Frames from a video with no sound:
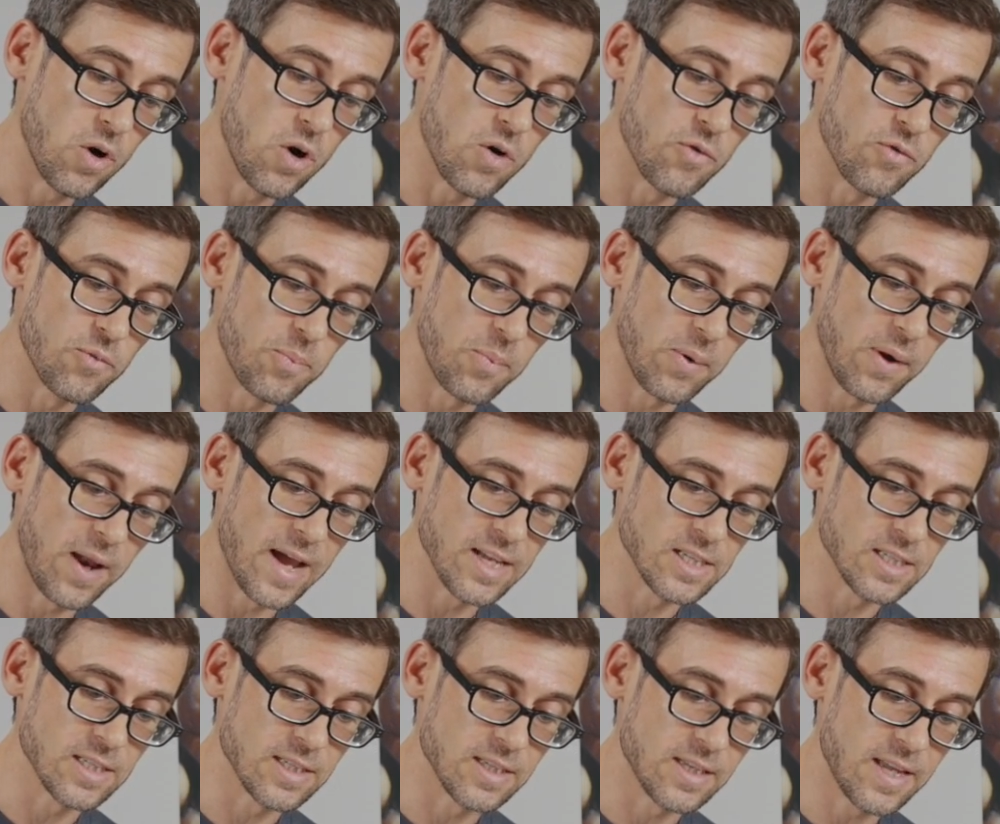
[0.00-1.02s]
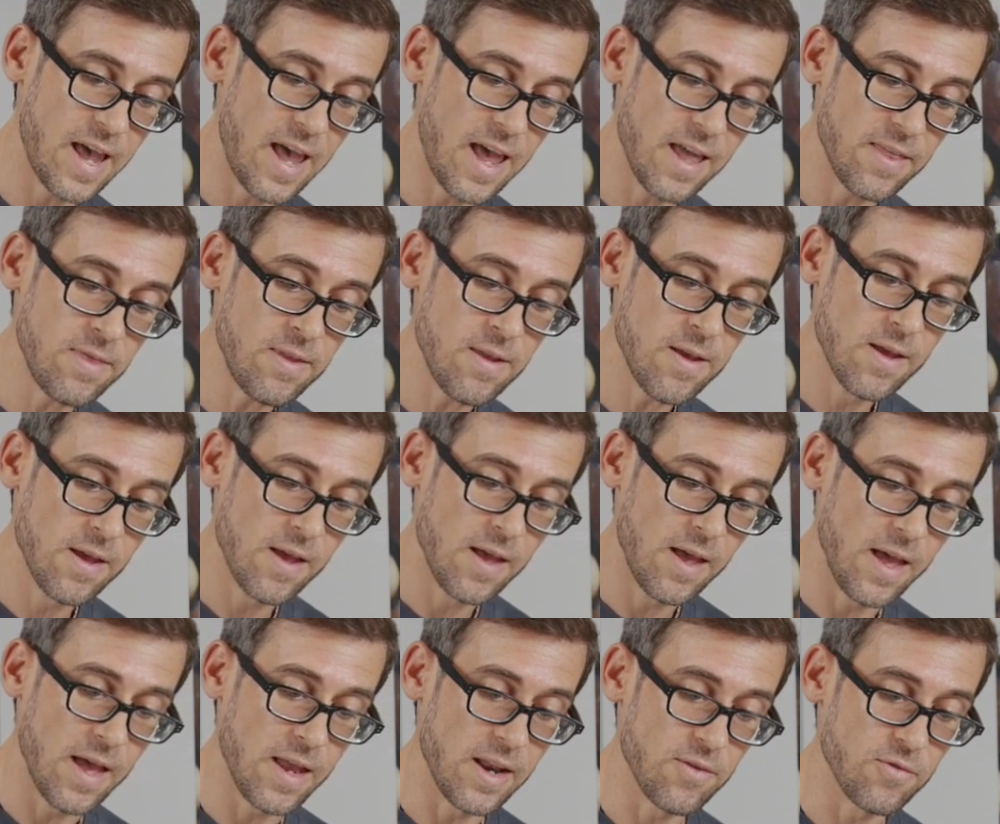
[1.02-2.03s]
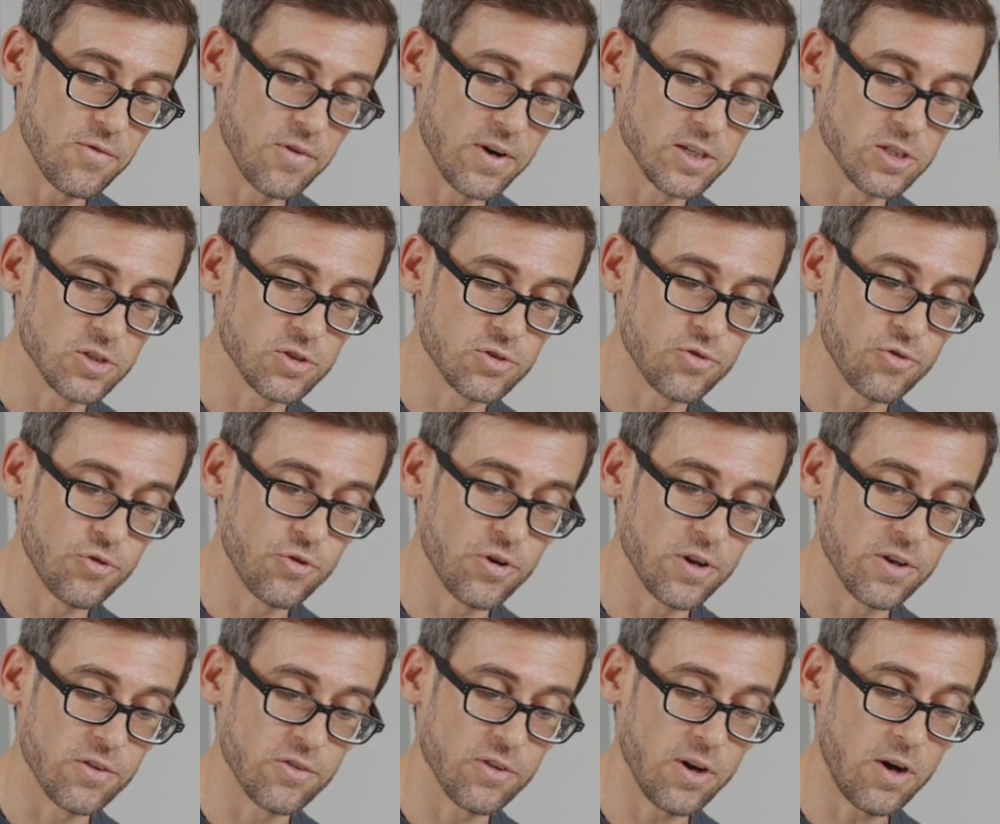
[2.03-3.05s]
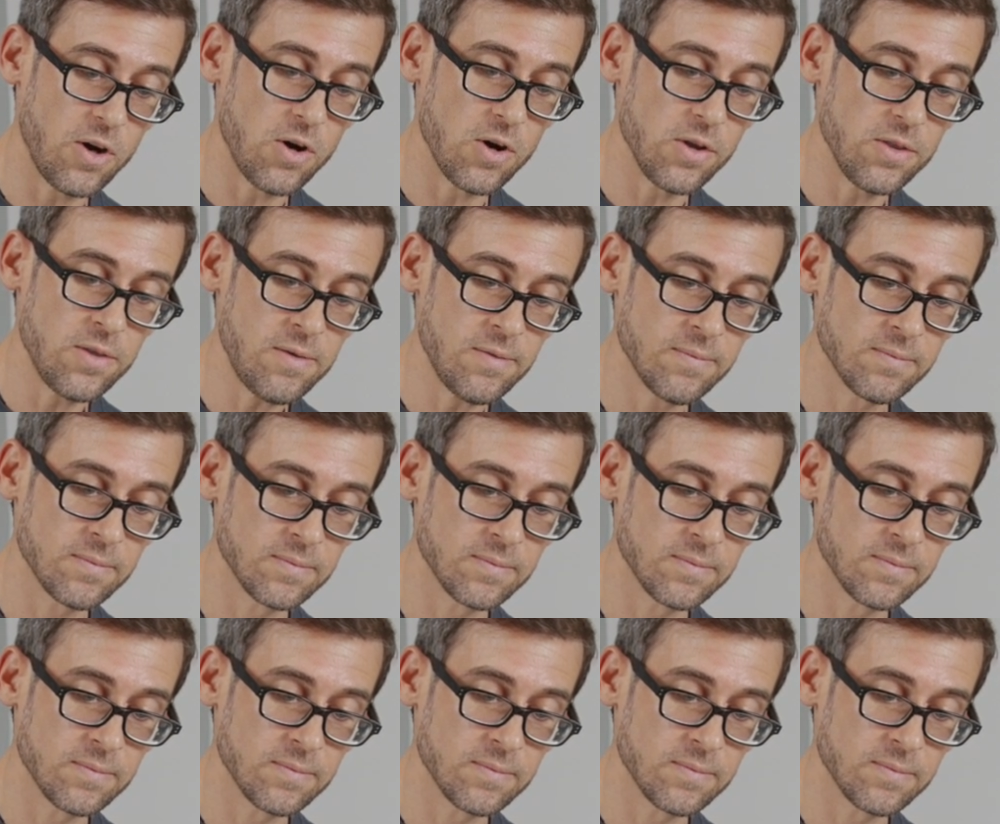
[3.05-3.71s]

of plus ten. And if I screw this on,